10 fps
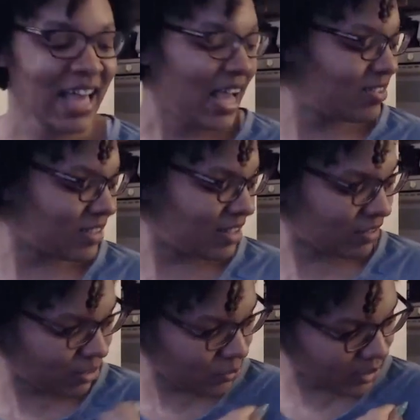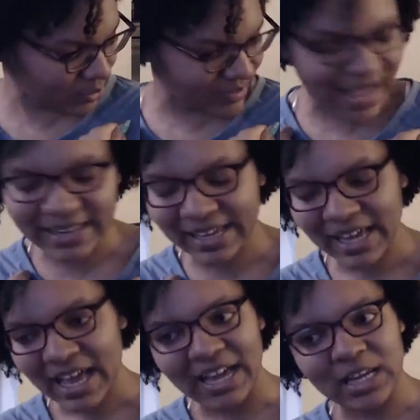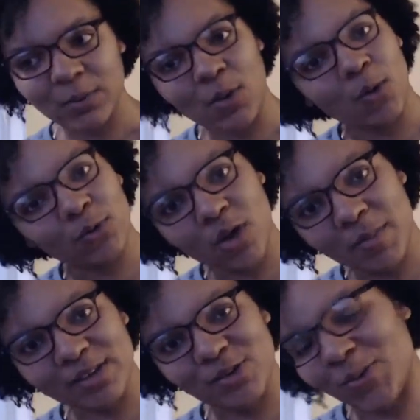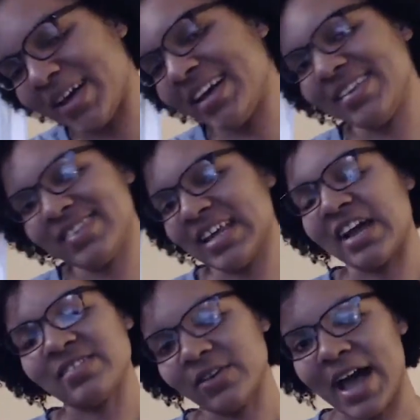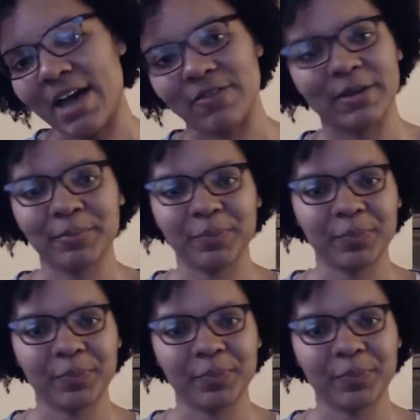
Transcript: It's a cute little teddy, and he would hold all my toys, and I still have him.